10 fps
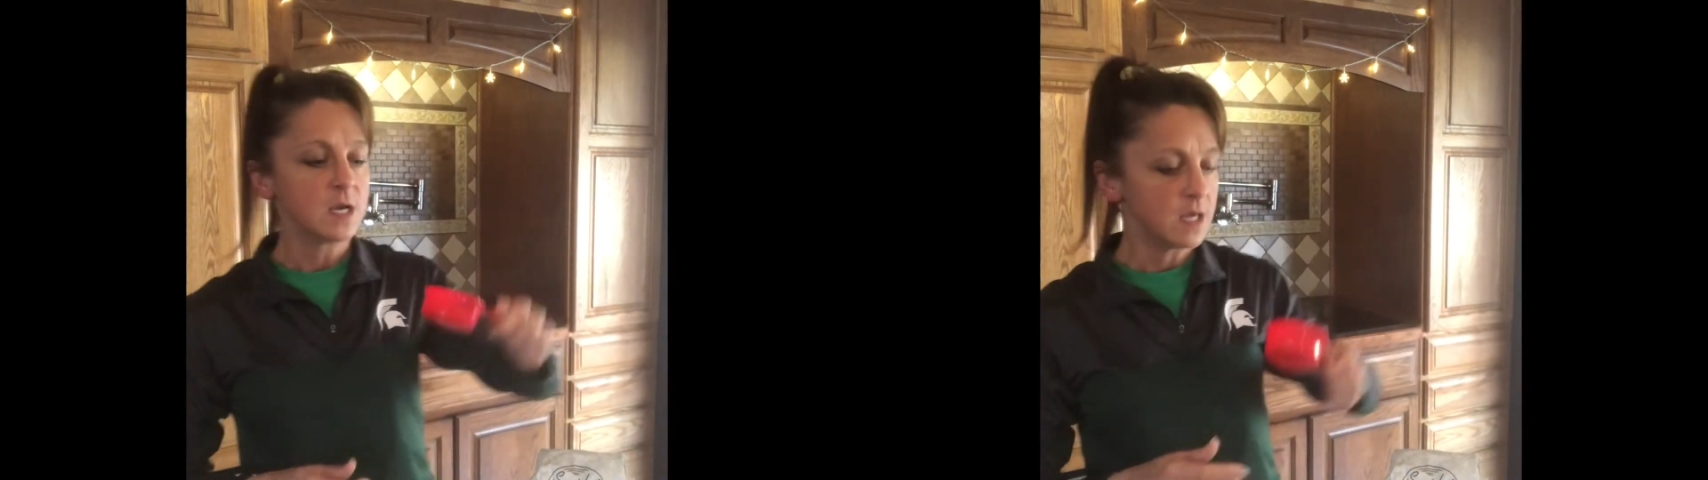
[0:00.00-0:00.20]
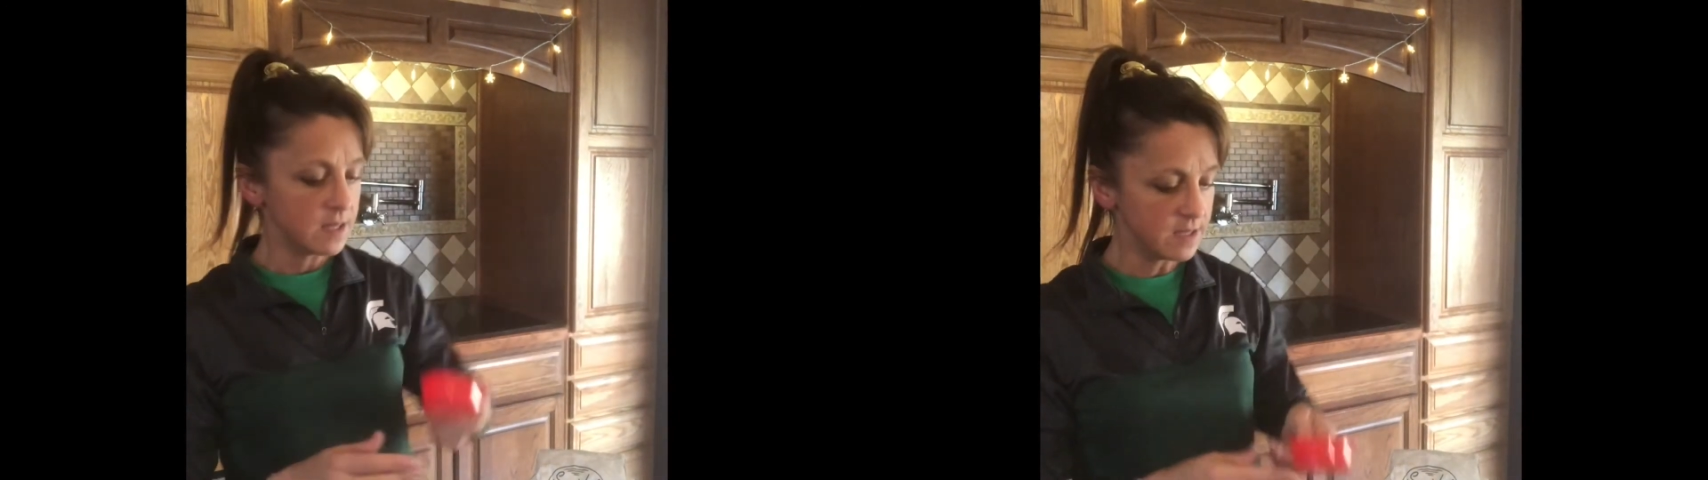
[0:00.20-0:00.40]

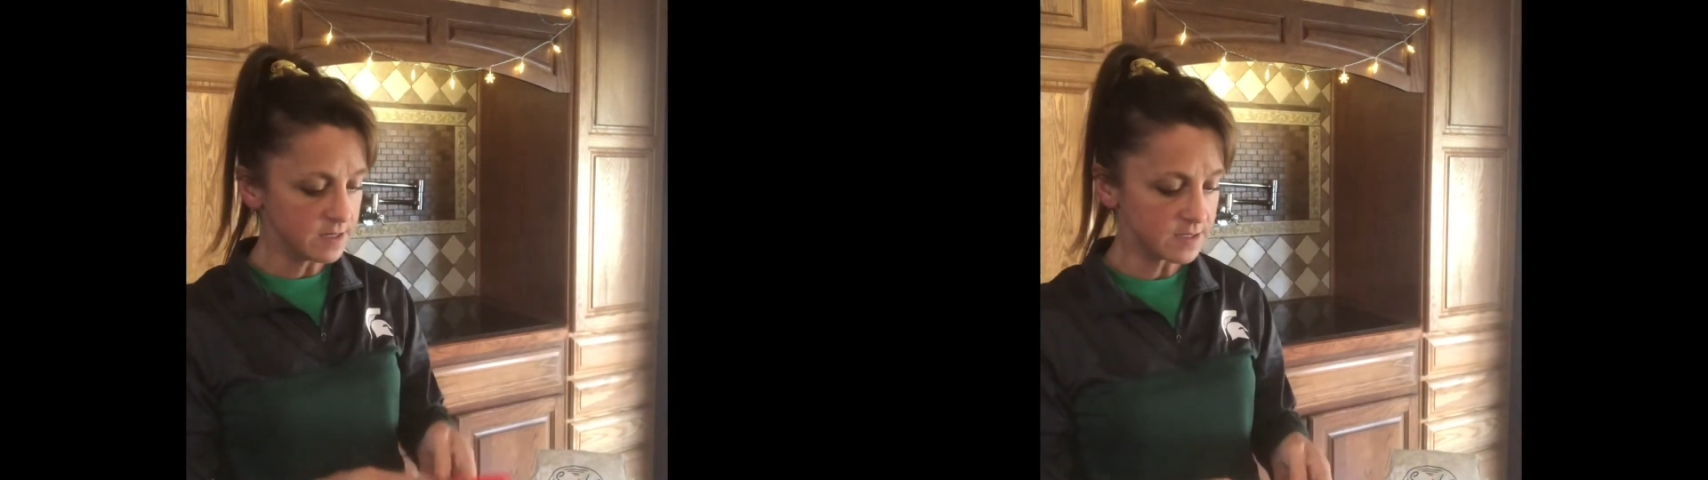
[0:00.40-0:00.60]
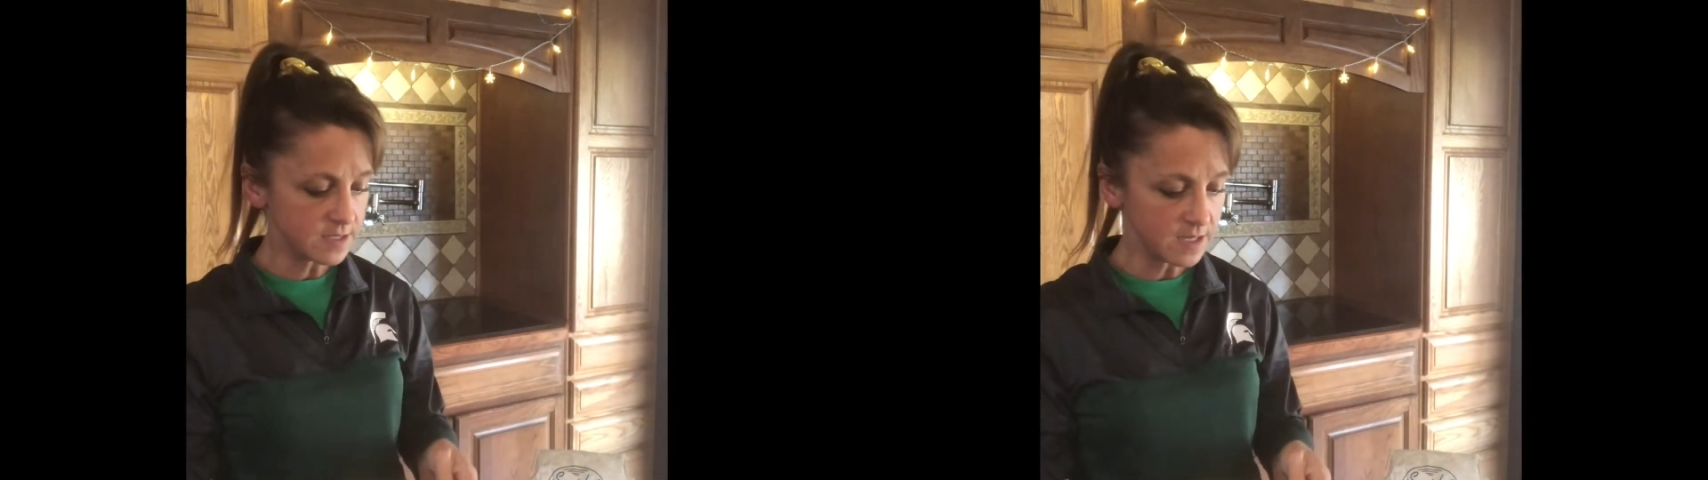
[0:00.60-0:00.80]

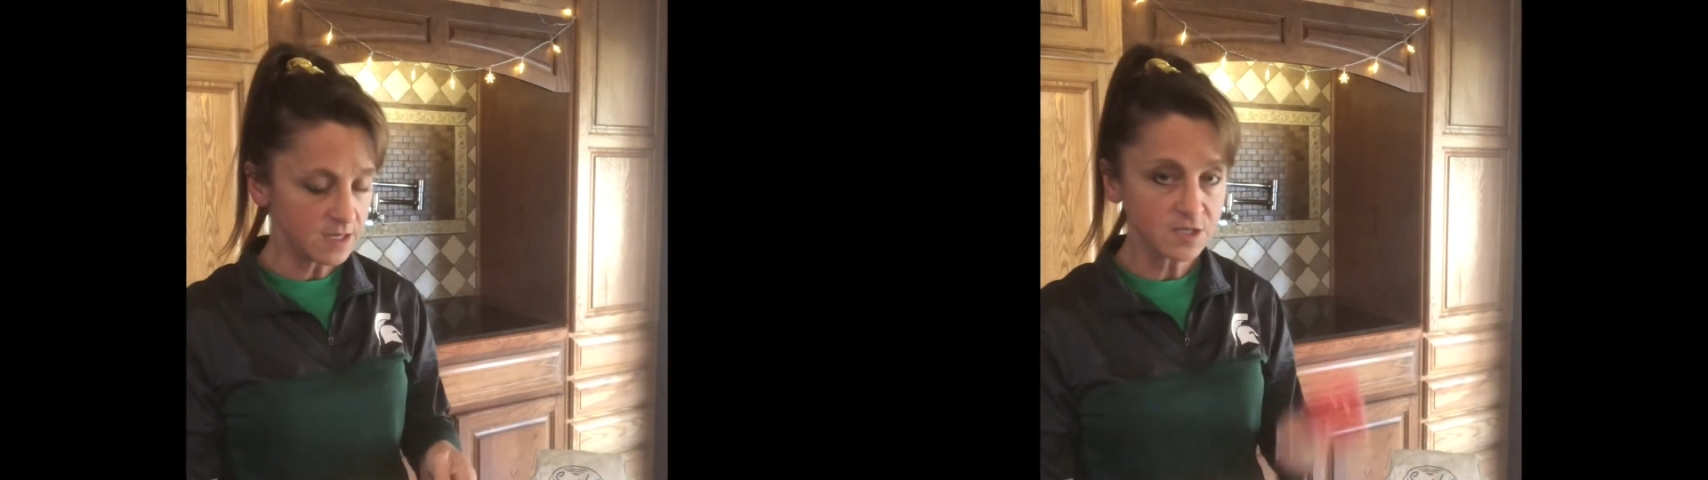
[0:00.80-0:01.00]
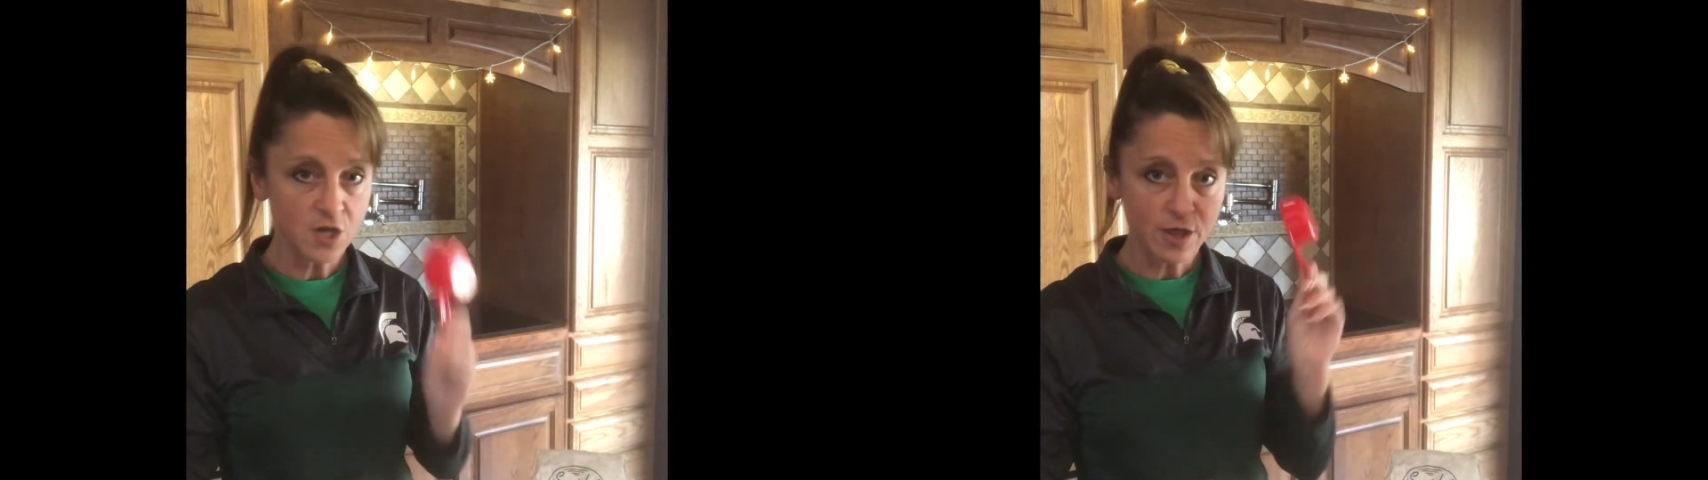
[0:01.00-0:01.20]
This
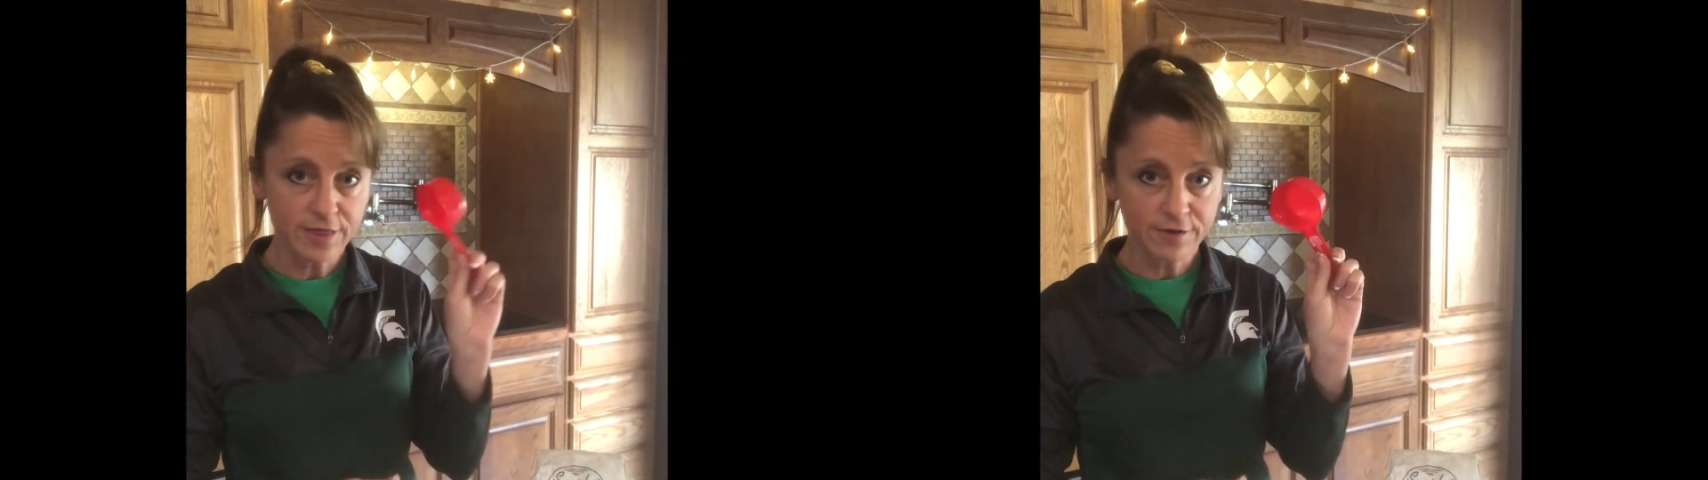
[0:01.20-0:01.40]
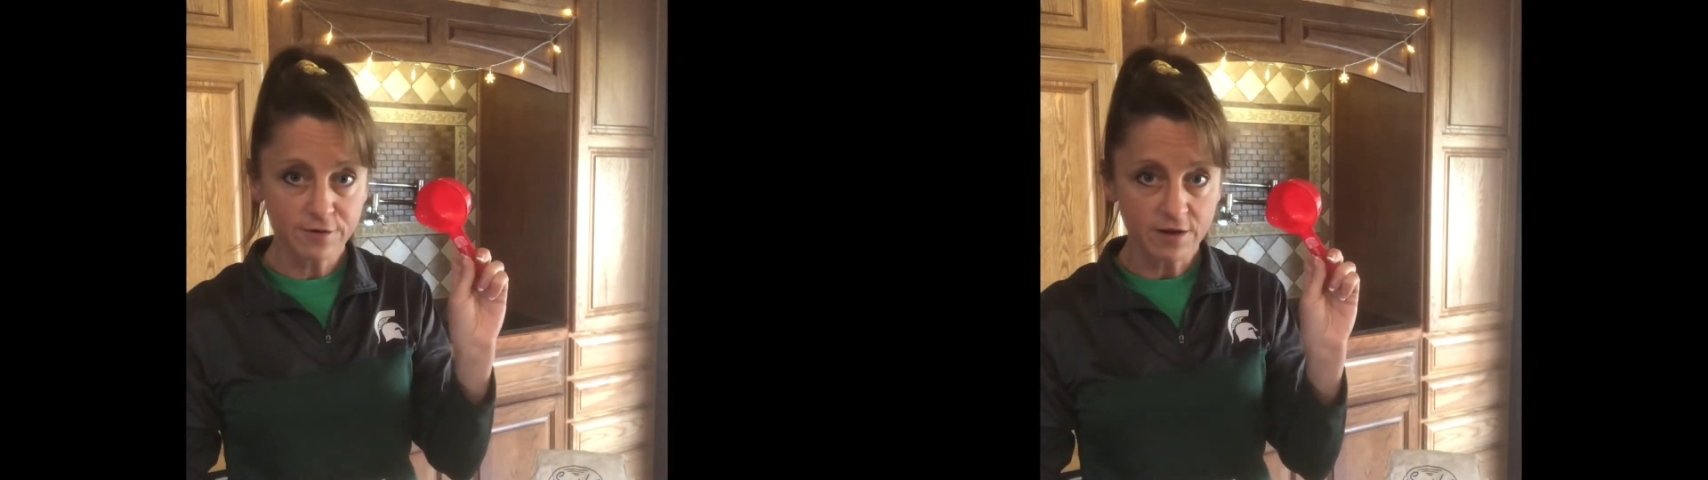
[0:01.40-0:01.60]
is a
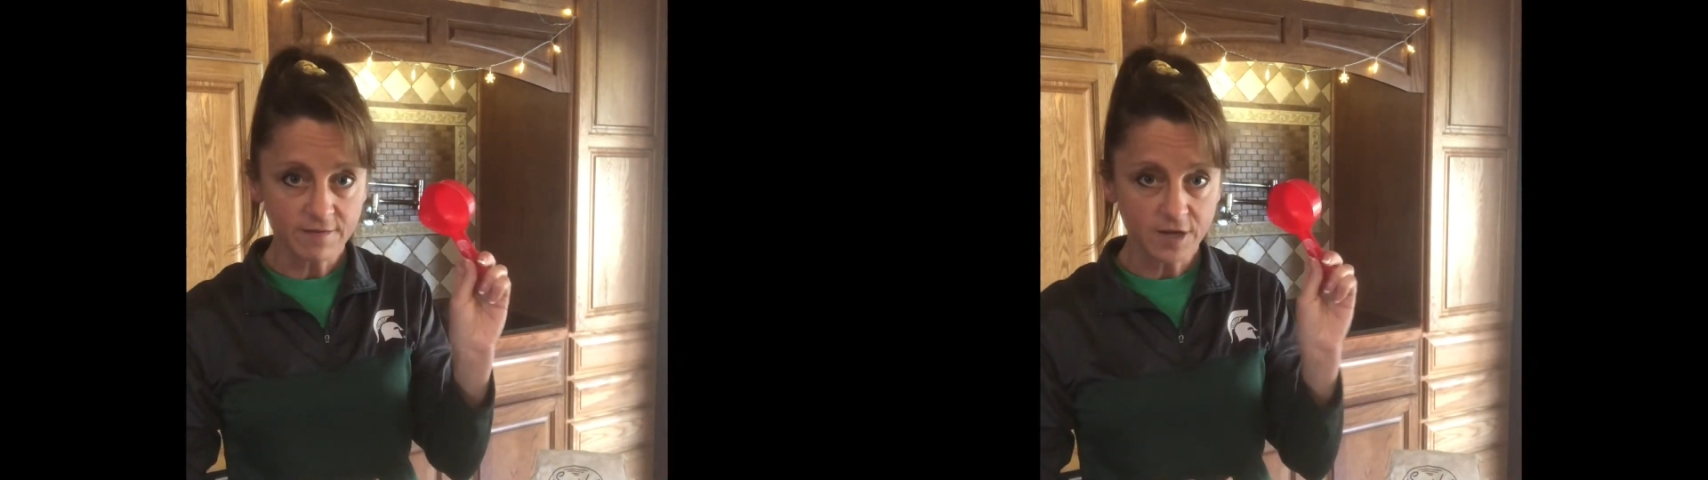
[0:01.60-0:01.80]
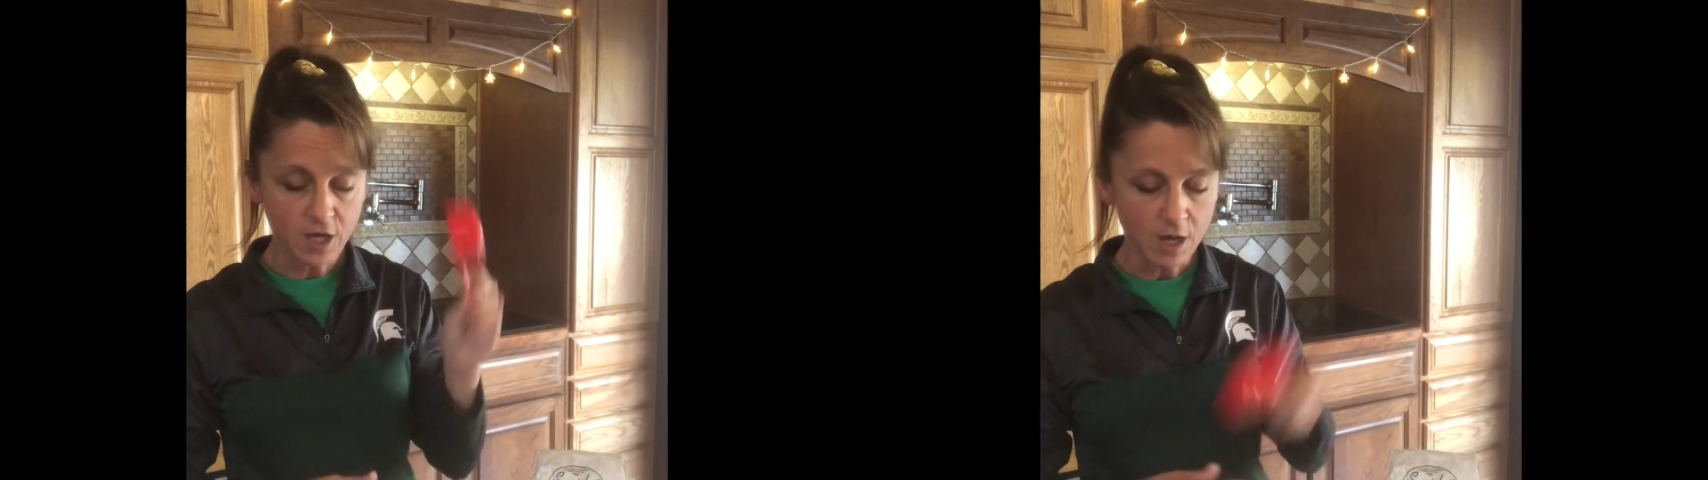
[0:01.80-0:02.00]
third
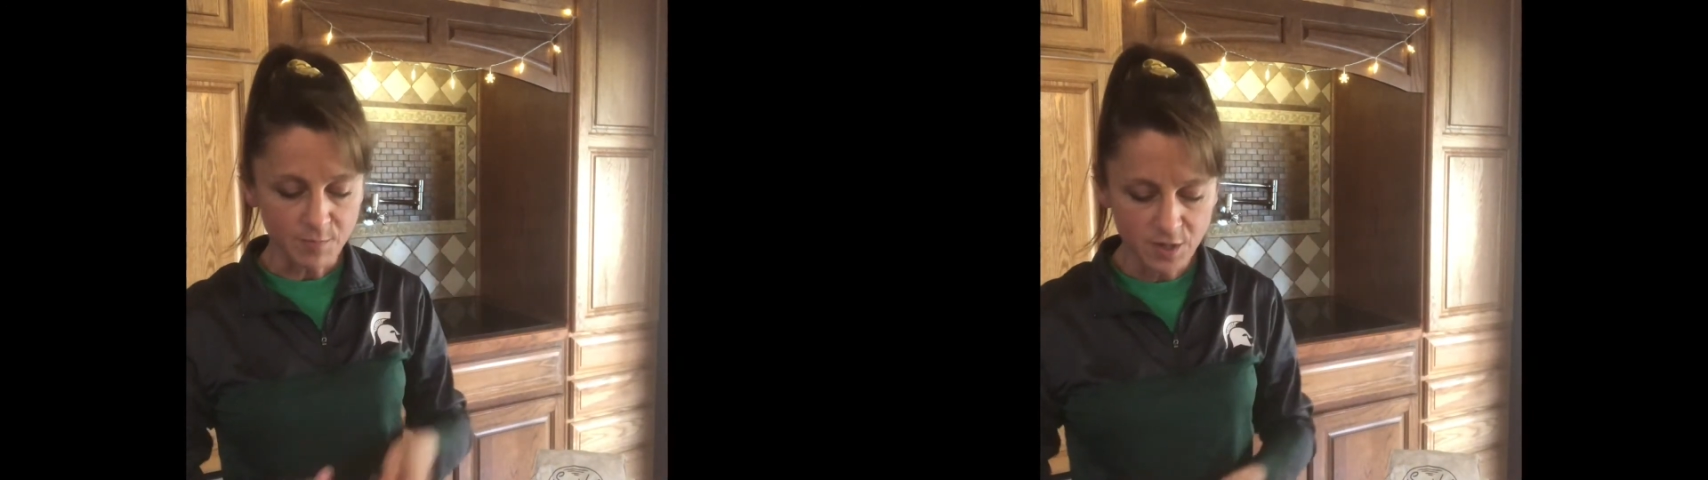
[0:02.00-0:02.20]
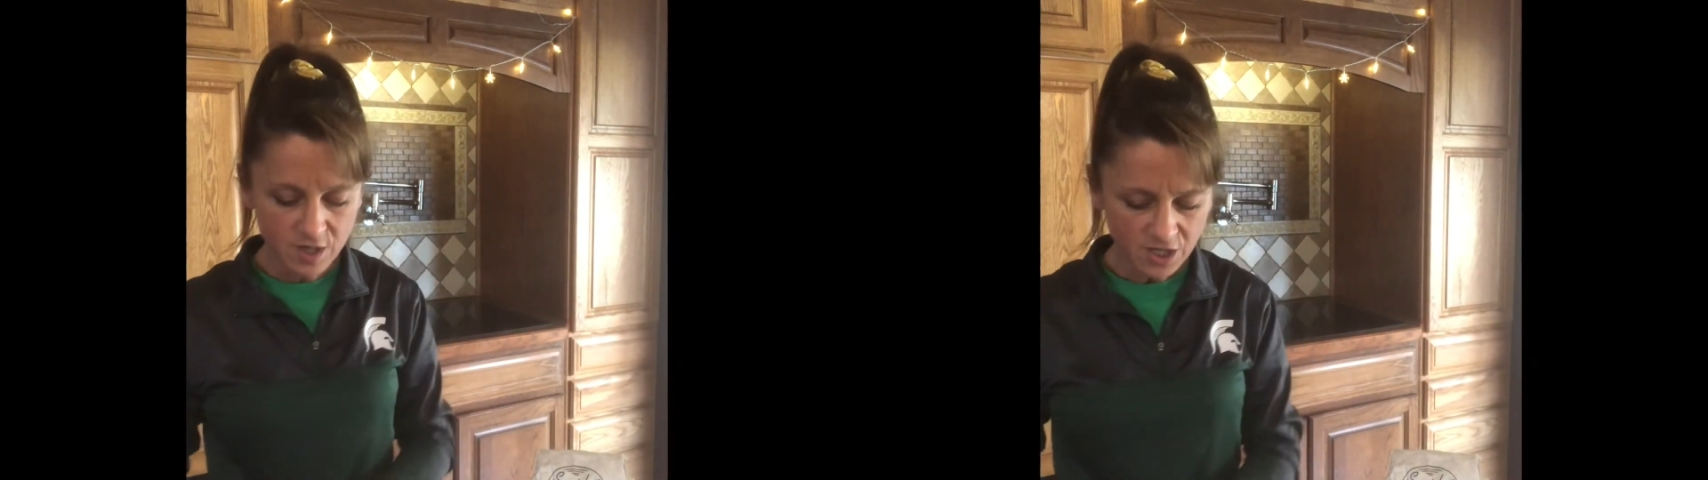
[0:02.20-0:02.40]
of a cup.